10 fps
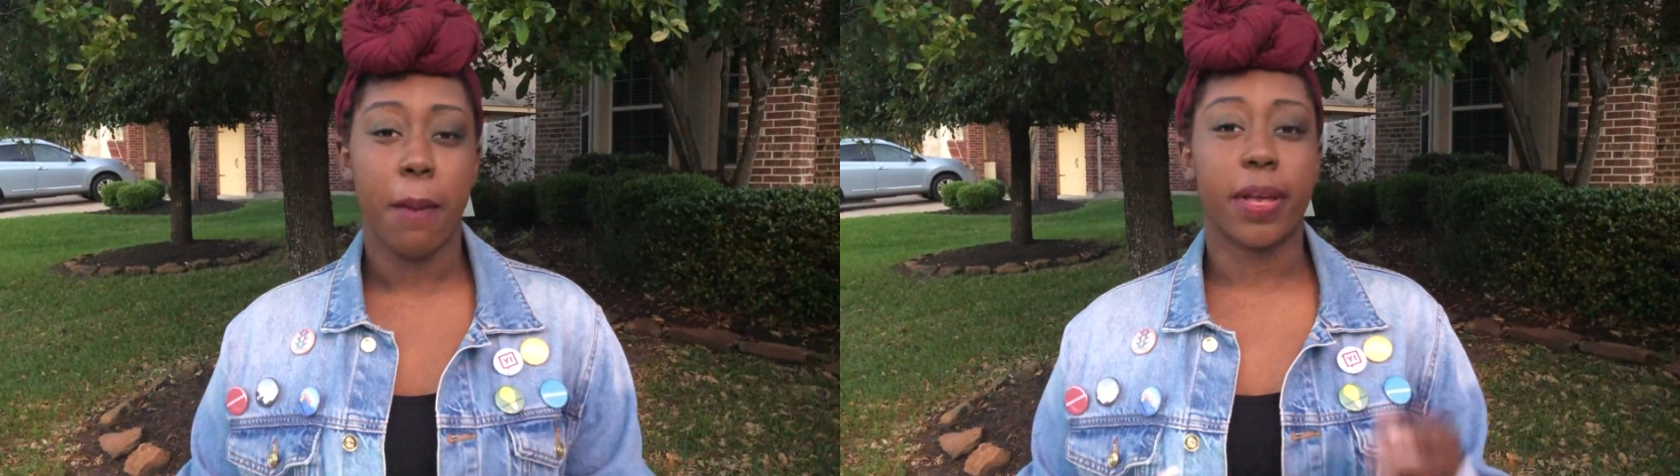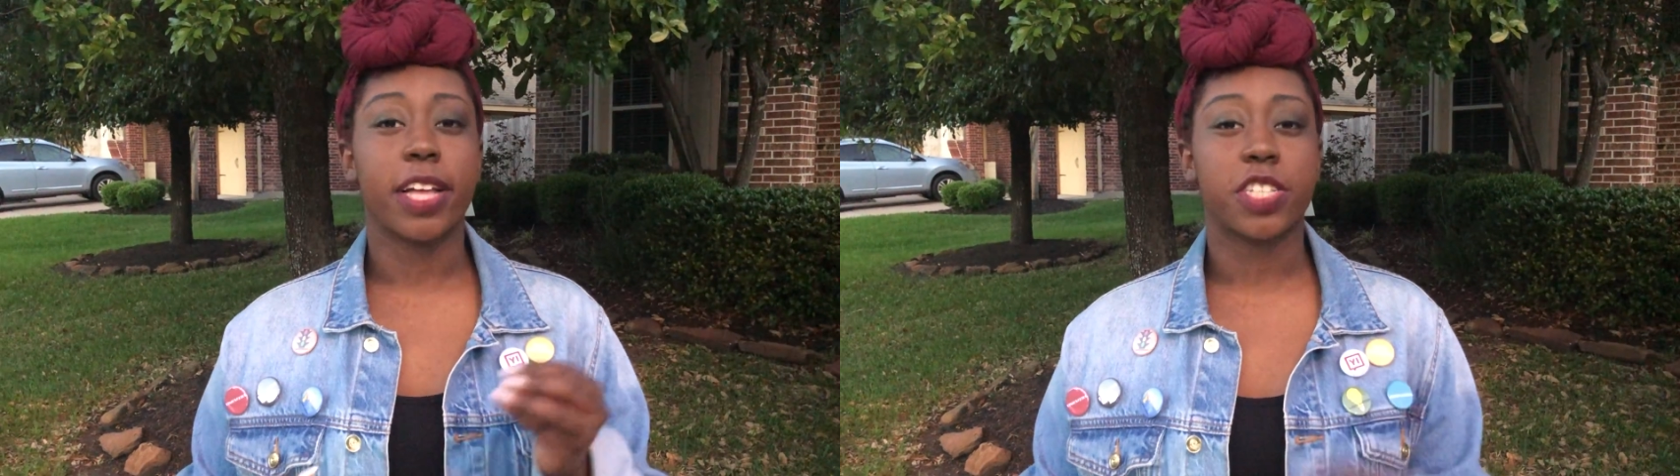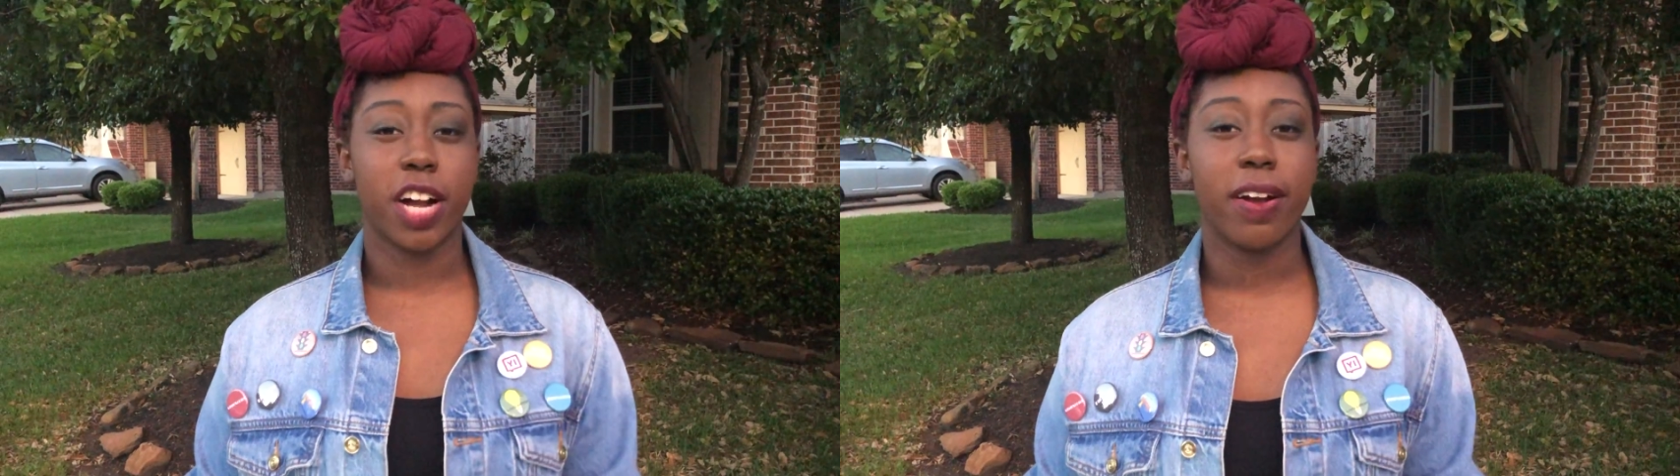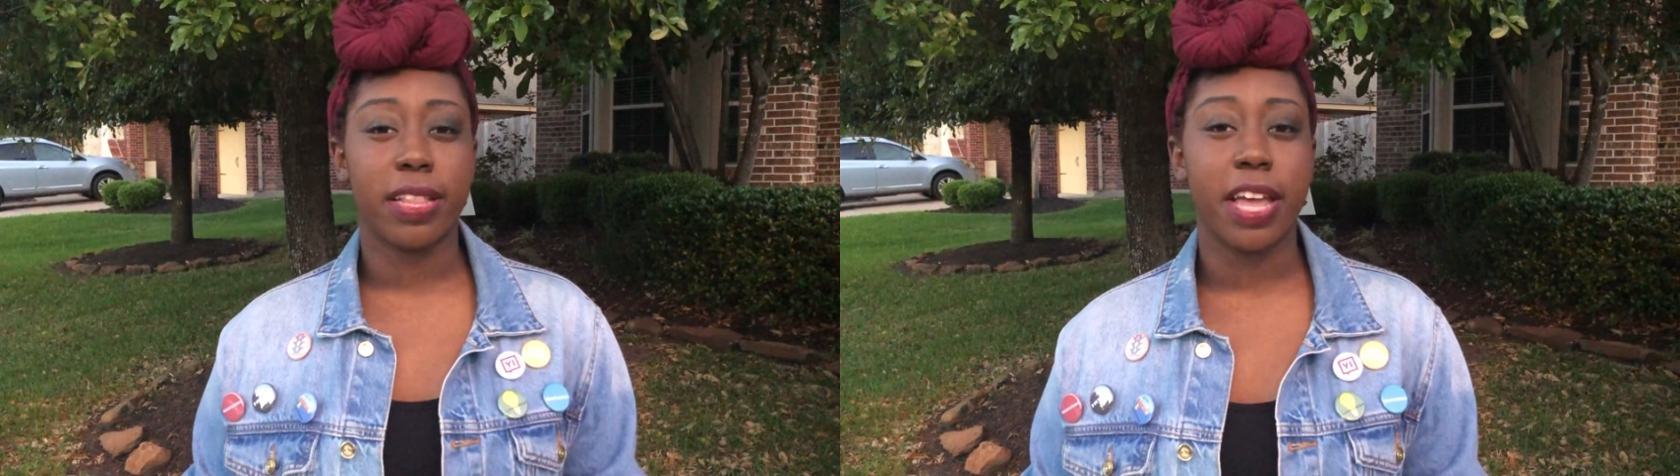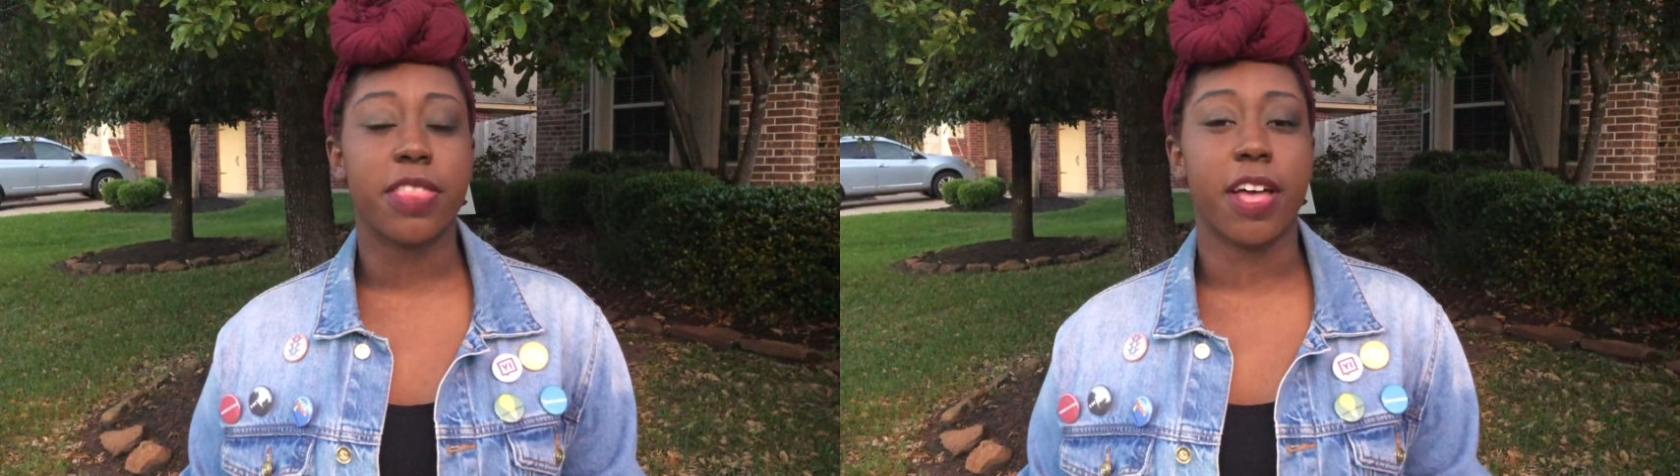because
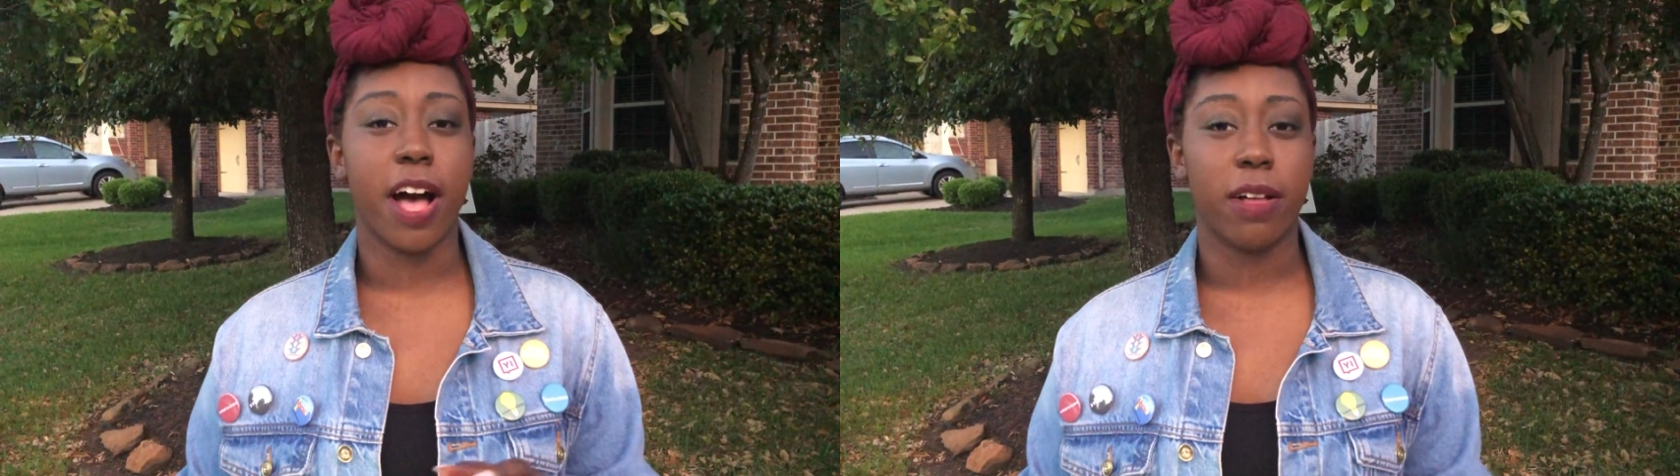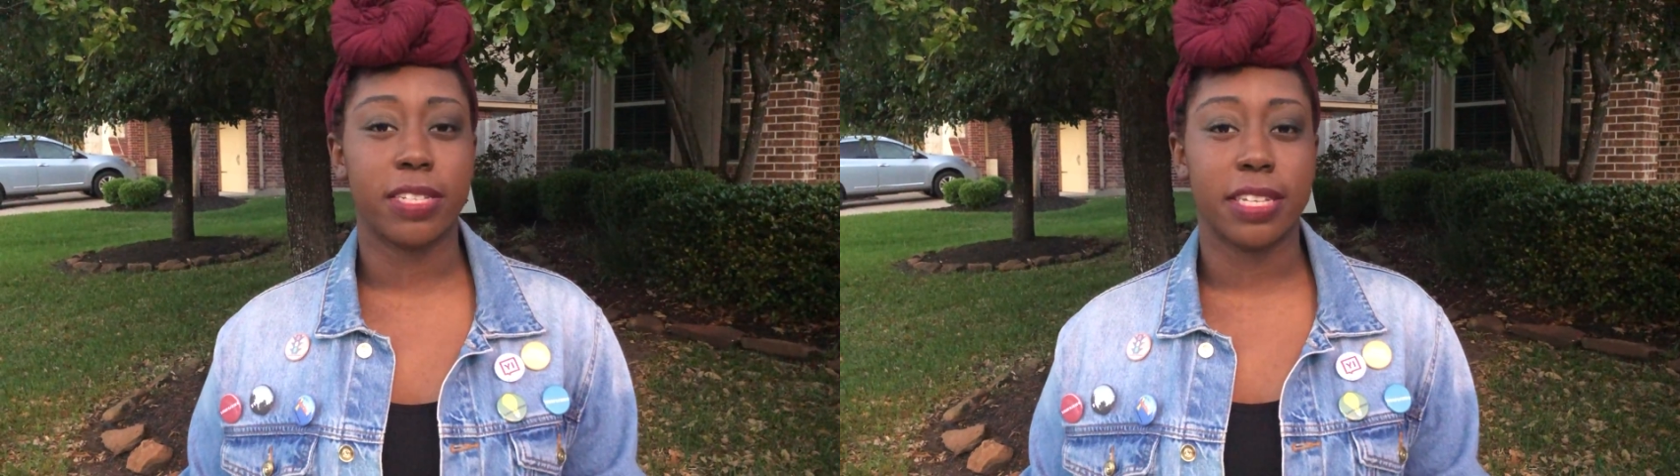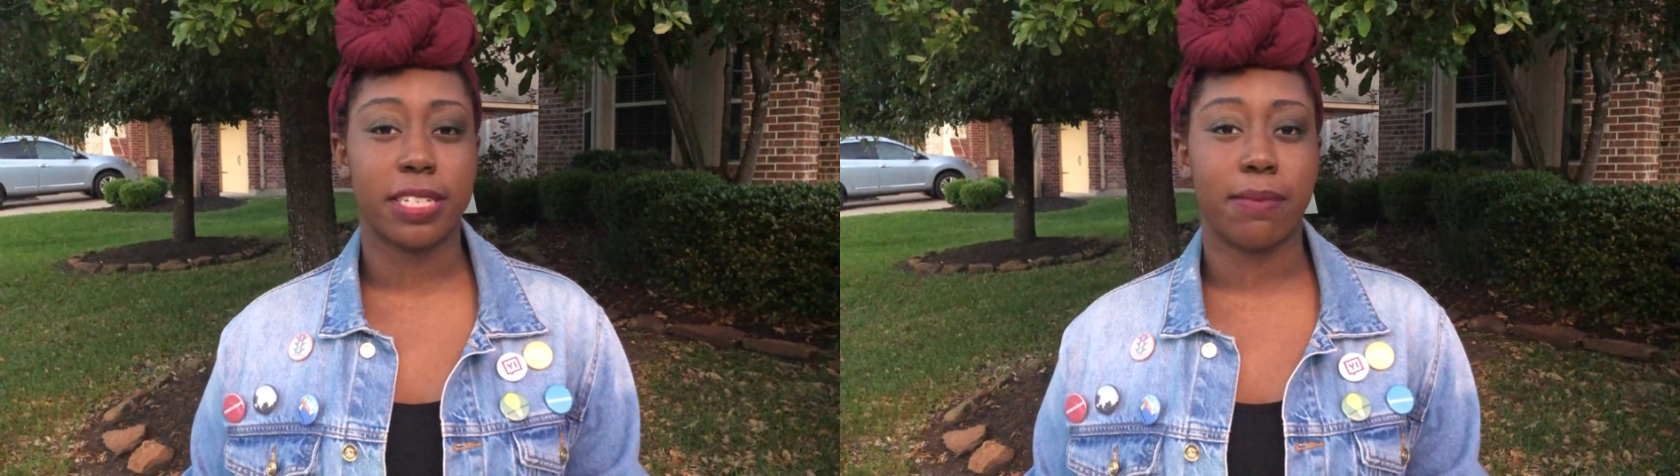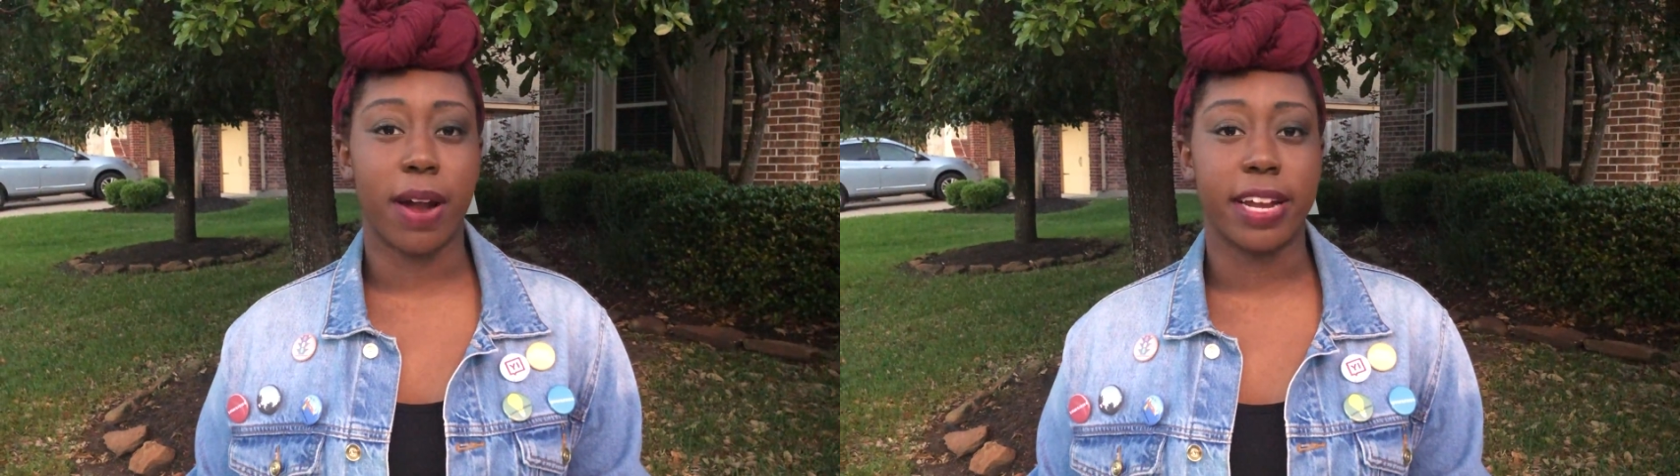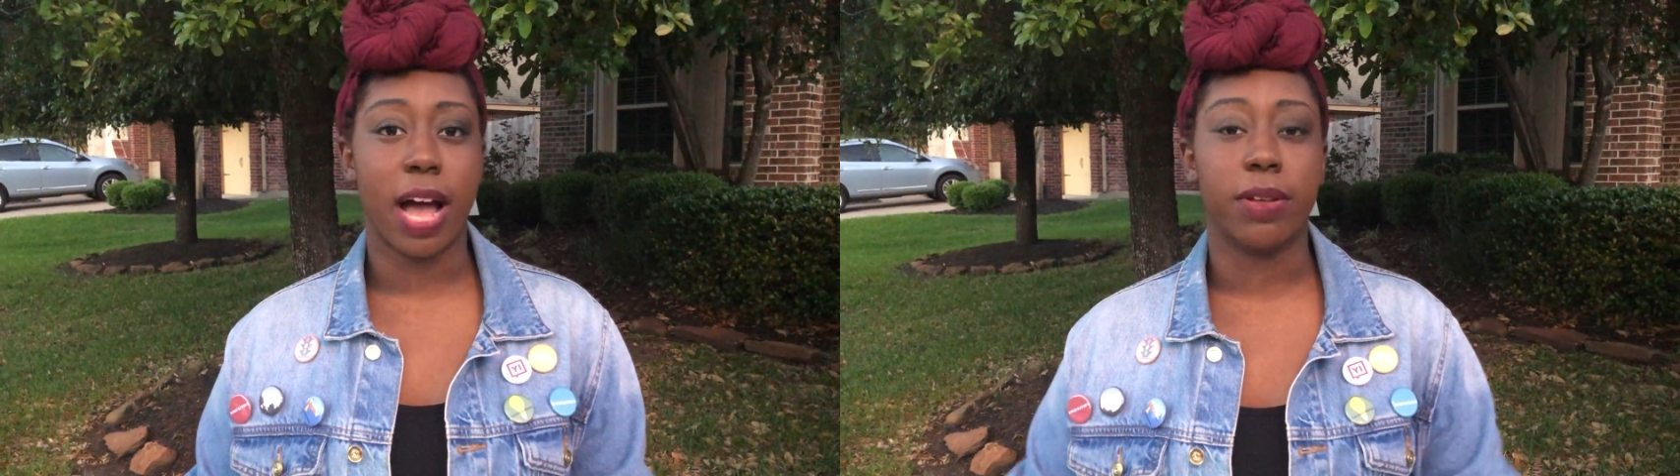currently the health system
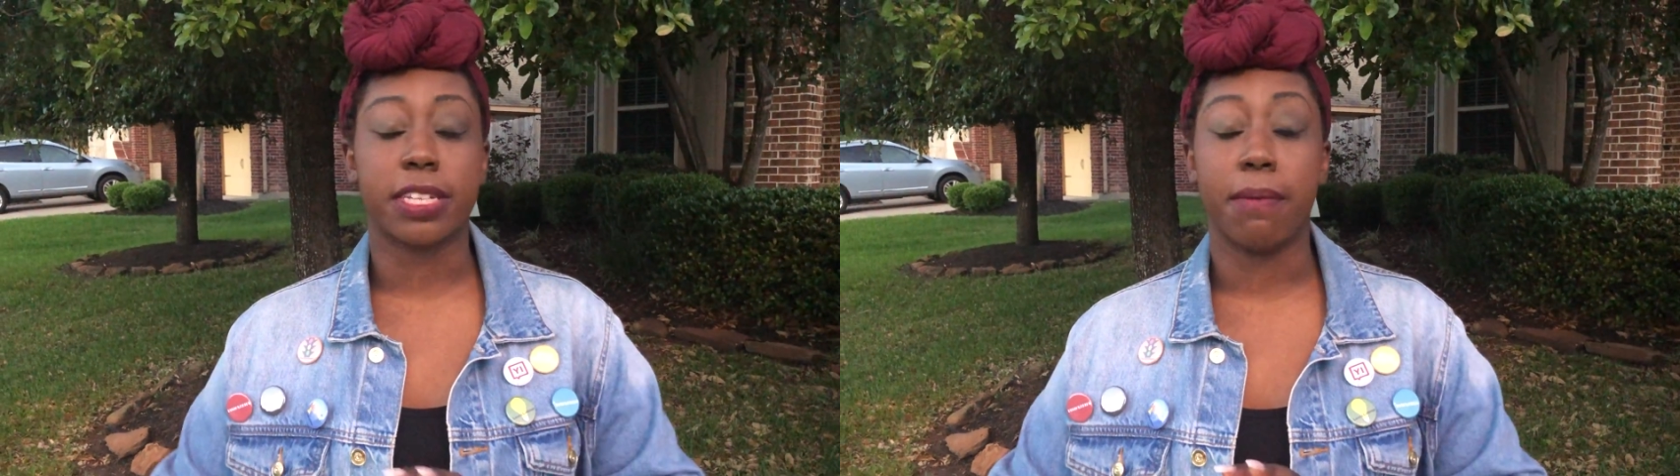right now is